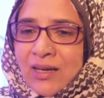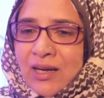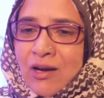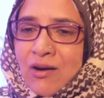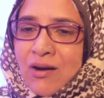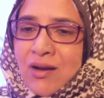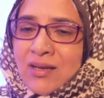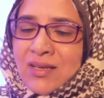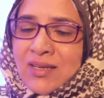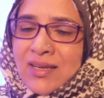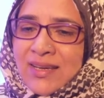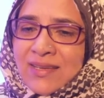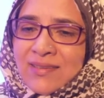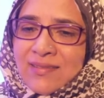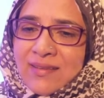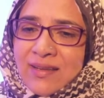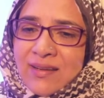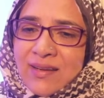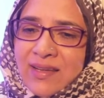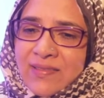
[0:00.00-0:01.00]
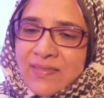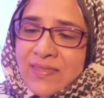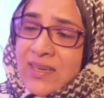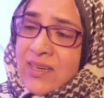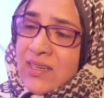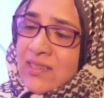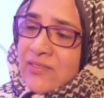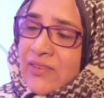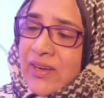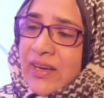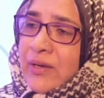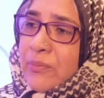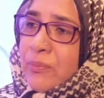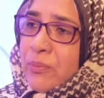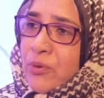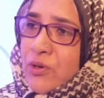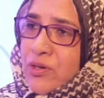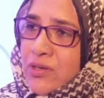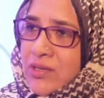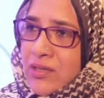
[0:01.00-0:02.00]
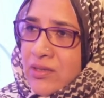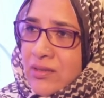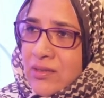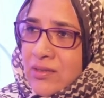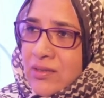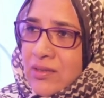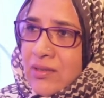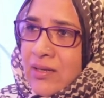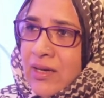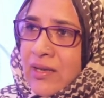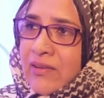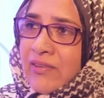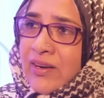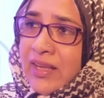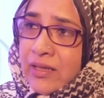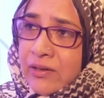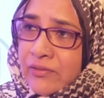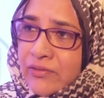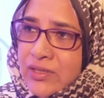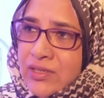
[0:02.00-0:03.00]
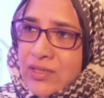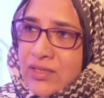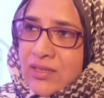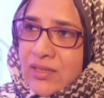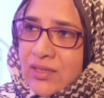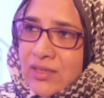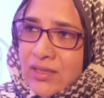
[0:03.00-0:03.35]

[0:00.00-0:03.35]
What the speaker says: context that I think is very important and relevant